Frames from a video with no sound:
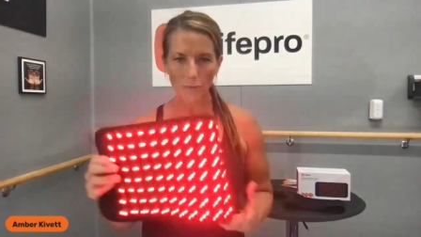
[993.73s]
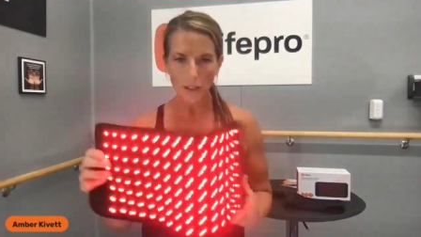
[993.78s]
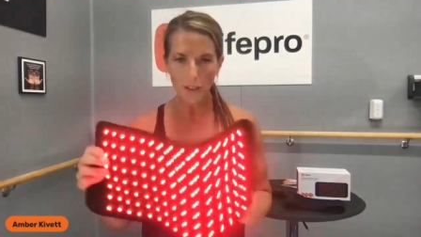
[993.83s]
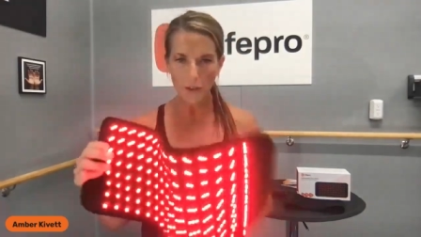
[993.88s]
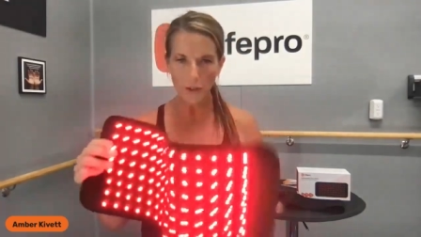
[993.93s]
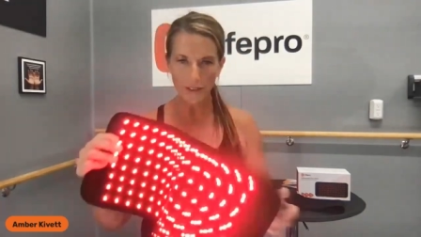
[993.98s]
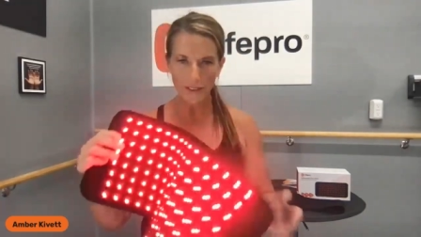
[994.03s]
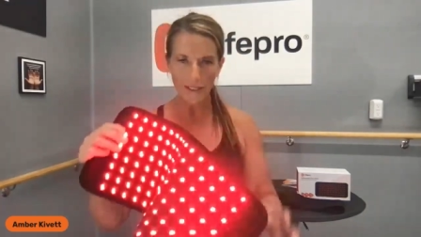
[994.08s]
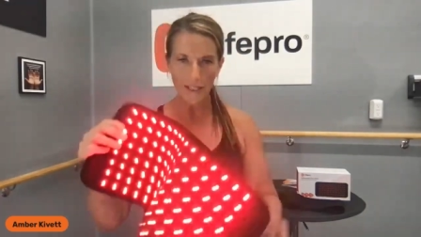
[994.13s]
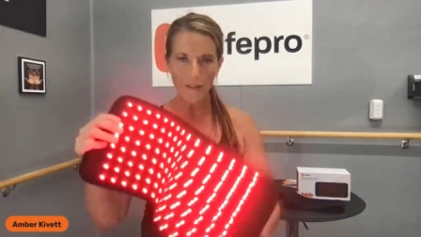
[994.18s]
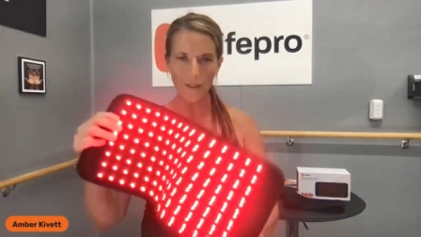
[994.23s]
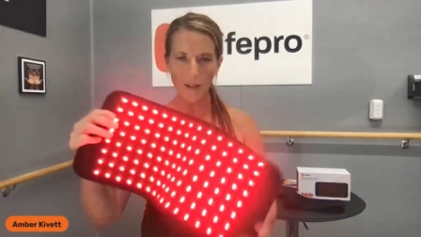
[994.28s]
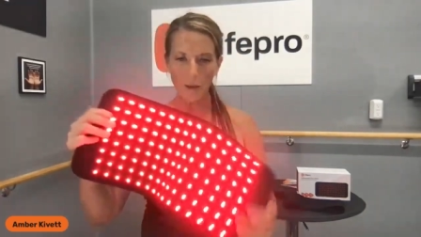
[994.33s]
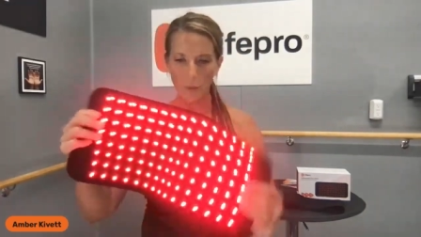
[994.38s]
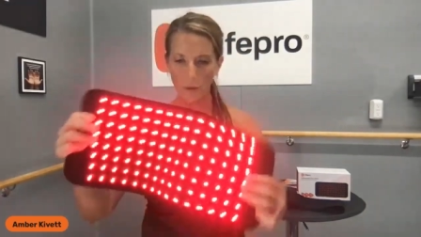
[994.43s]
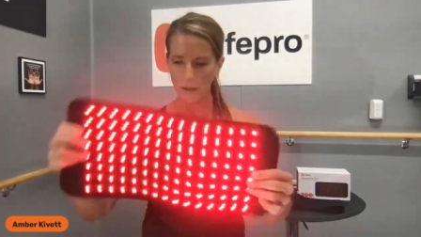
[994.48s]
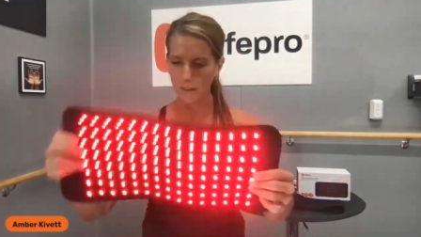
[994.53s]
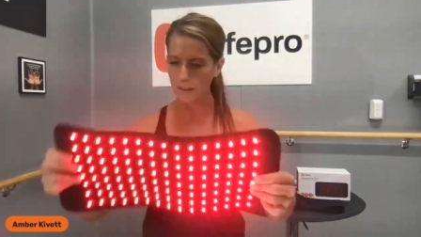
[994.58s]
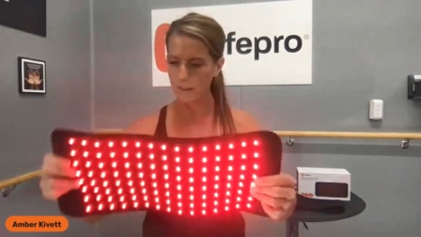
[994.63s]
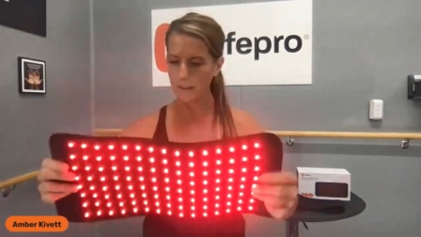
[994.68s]
So that's how that
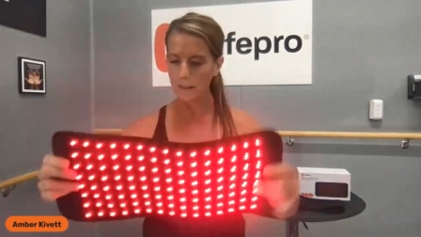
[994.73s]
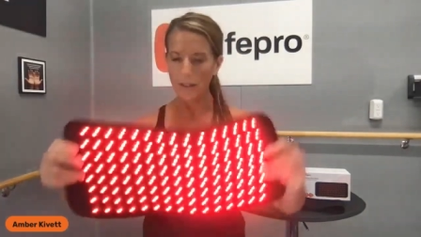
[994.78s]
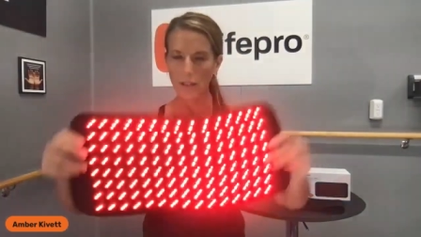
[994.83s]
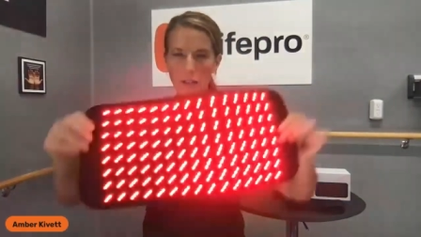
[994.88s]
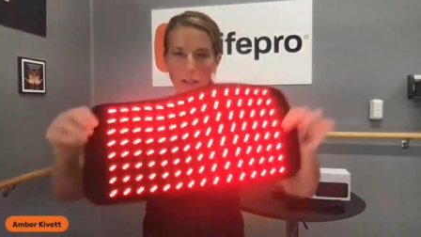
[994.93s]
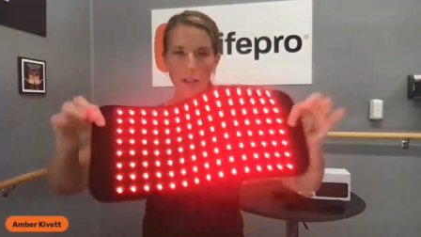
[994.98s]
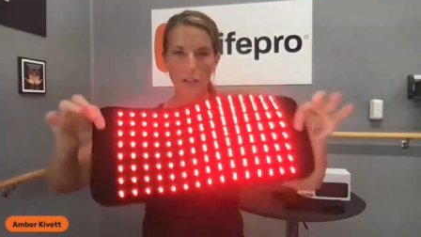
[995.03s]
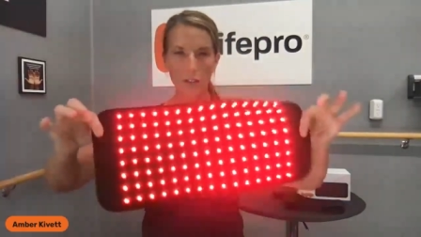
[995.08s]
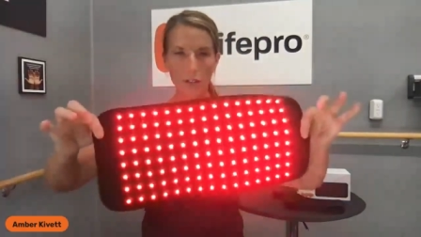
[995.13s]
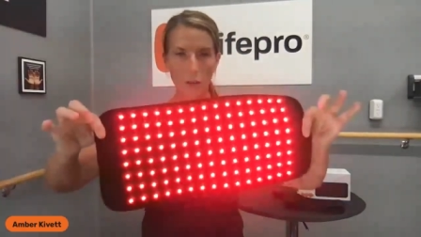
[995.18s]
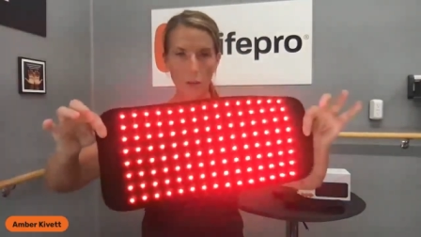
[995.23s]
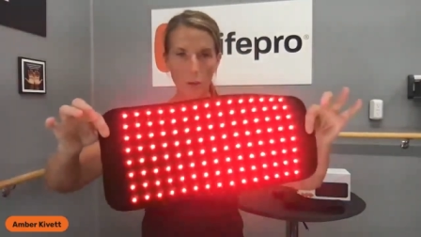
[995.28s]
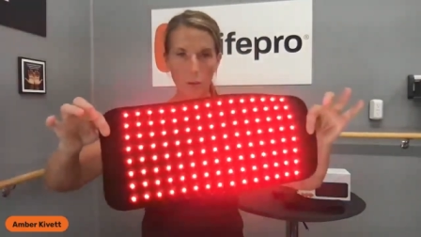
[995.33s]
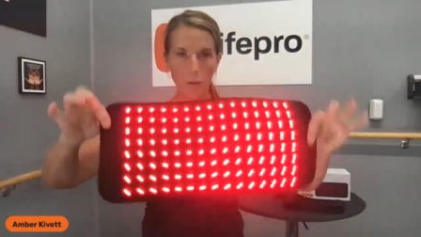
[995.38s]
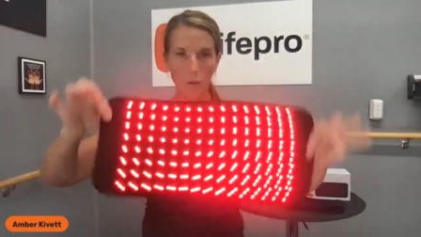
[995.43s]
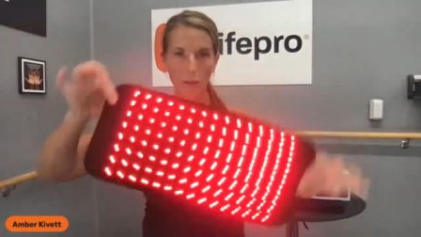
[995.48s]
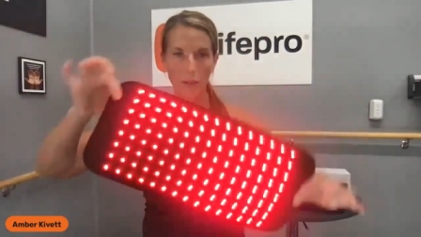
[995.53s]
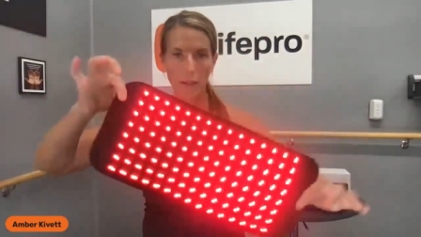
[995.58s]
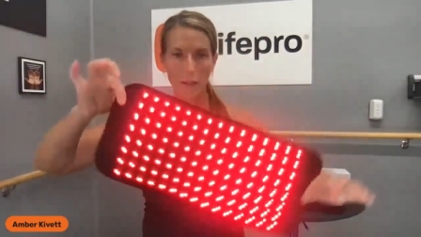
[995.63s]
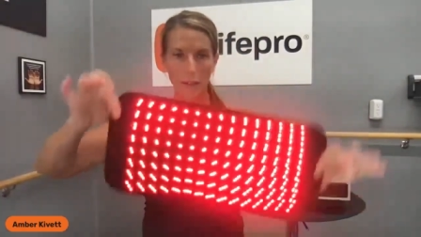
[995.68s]
works.
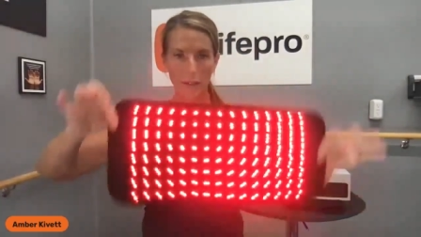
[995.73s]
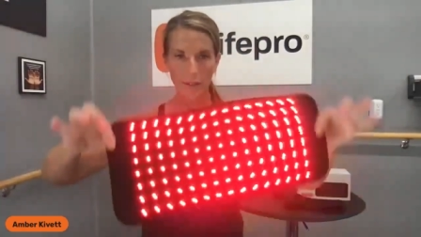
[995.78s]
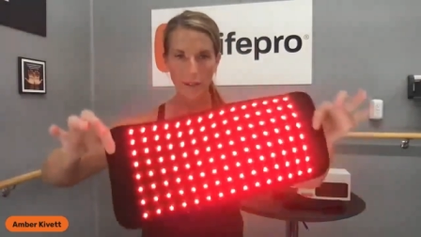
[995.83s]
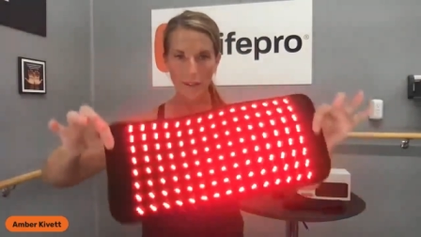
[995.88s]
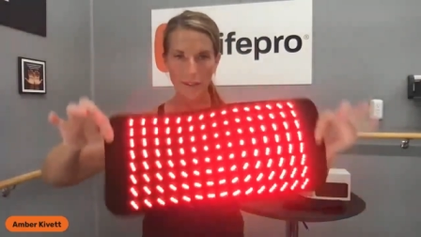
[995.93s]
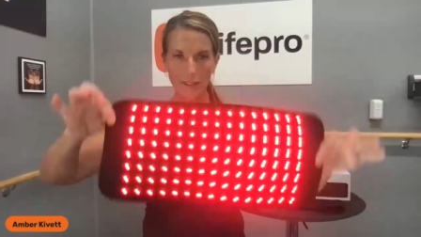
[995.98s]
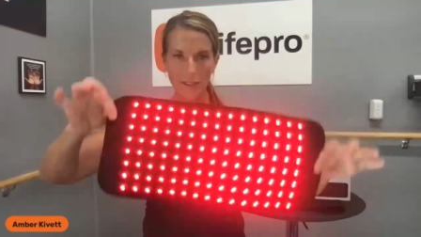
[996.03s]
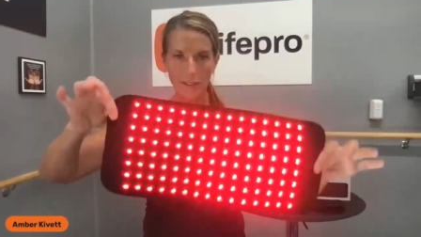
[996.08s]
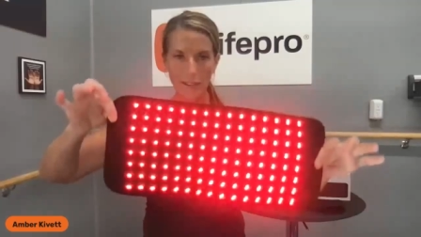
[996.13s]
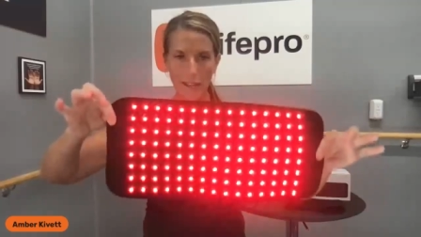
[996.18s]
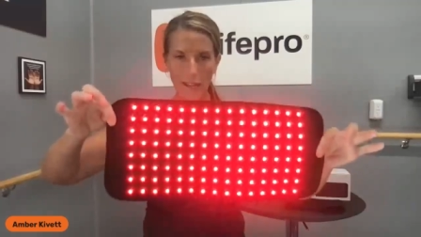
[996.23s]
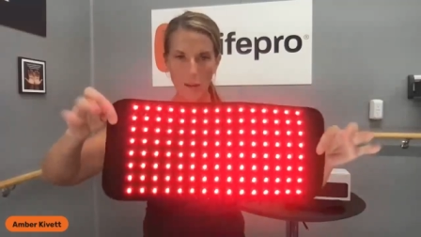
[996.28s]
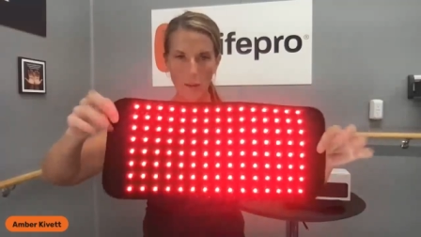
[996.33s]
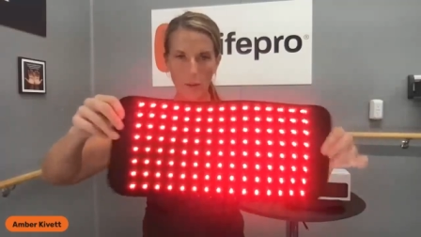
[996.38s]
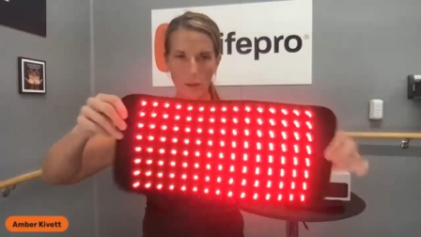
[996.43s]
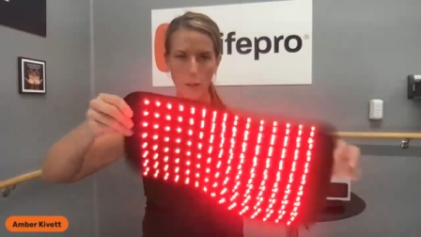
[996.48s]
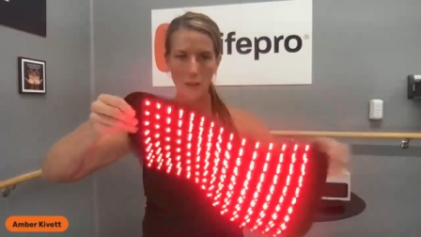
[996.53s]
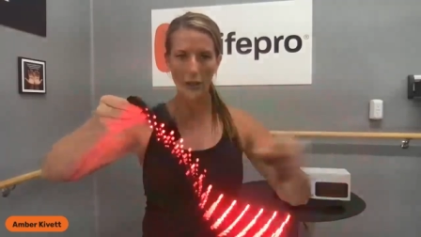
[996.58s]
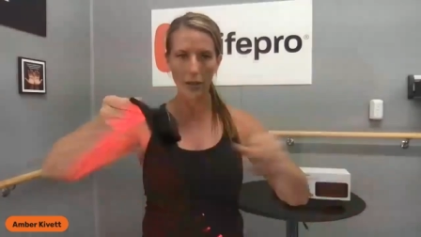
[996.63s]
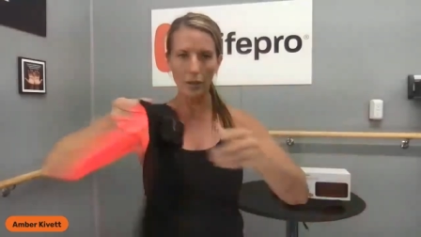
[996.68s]
So that is
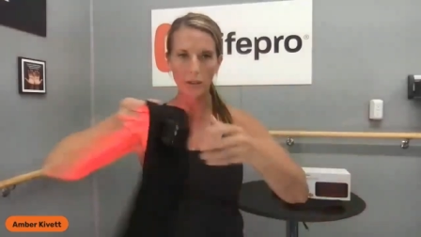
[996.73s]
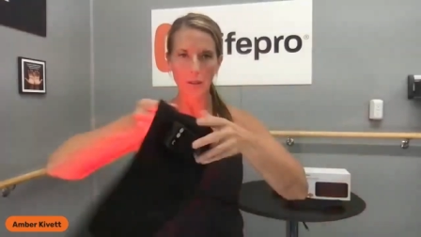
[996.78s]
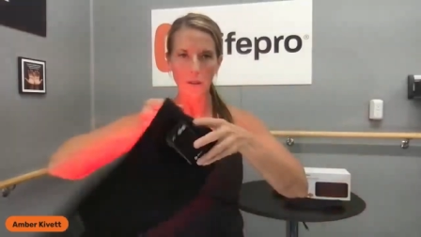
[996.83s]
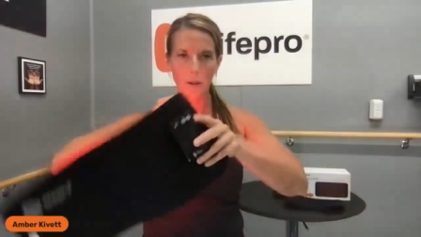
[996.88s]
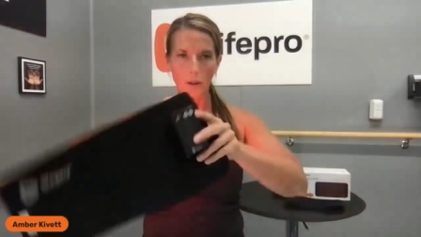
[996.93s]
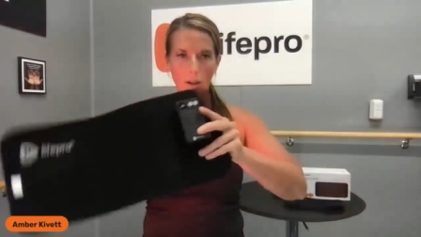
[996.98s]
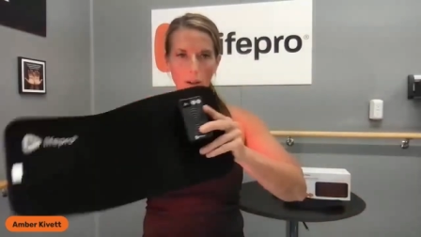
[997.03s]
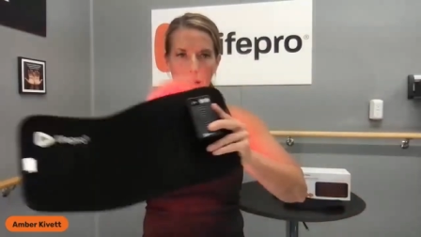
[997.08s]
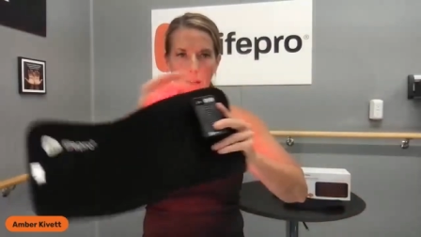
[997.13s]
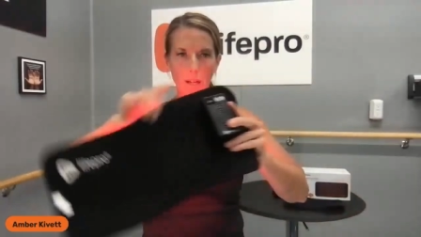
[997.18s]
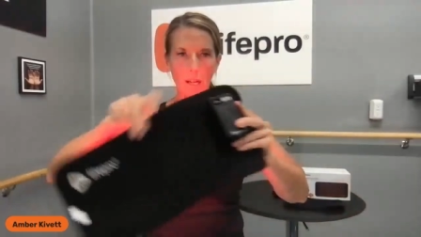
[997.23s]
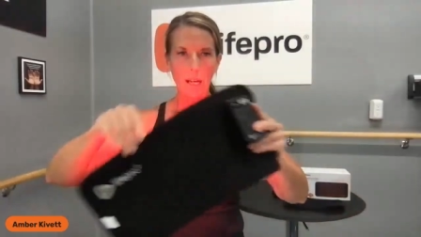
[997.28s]
our